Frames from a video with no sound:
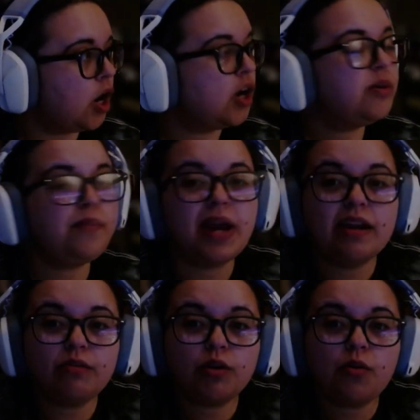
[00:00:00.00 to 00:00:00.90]

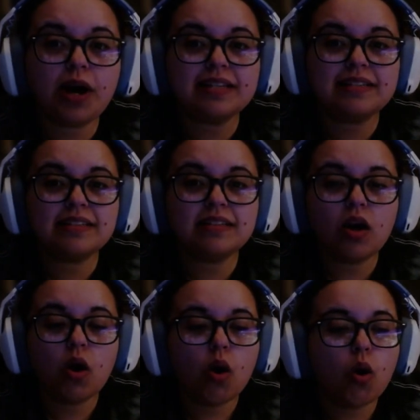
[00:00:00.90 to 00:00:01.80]
Unban requests,
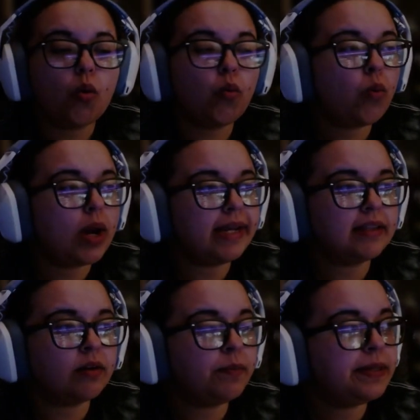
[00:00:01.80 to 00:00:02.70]
wait,
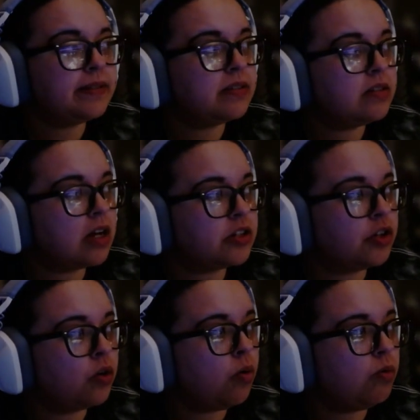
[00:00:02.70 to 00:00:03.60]
that would be such
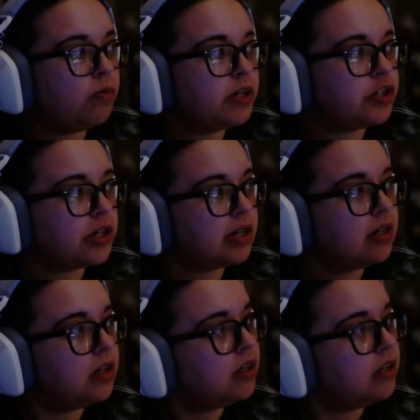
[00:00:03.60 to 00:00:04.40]
a cool widget.